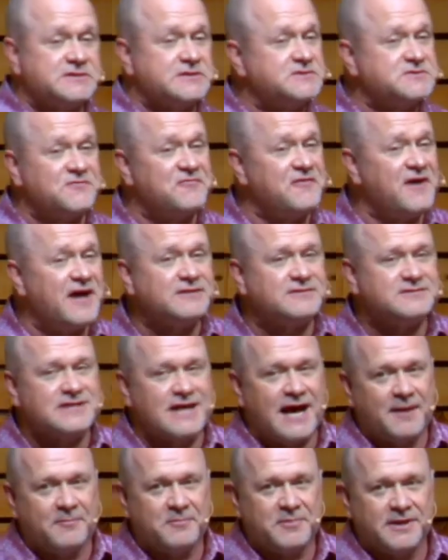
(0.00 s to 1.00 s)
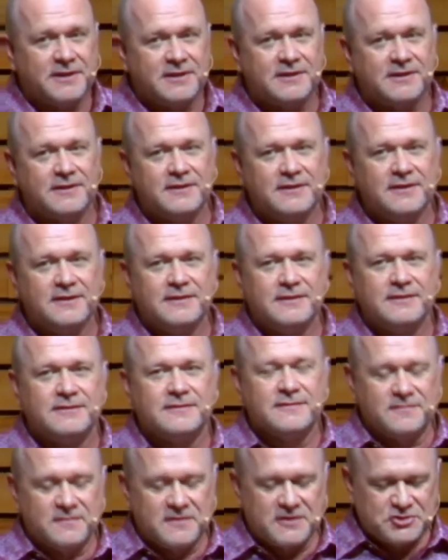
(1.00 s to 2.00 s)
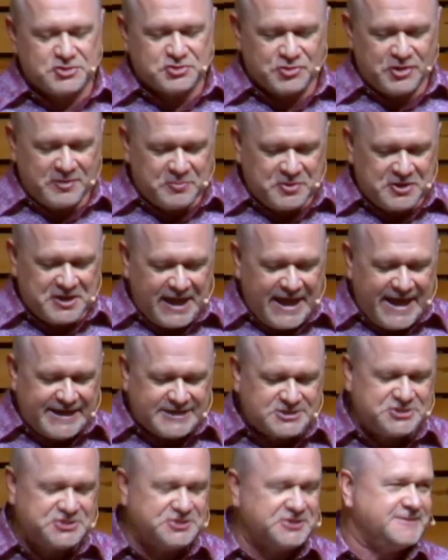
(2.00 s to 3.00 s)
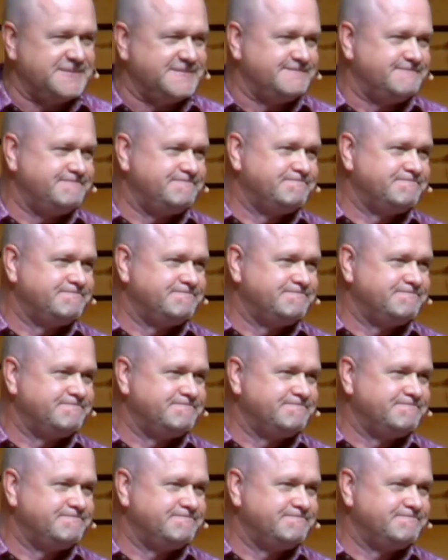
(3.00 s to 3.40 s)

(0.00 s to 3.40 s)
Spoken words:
It's a fun topic, the tribulation.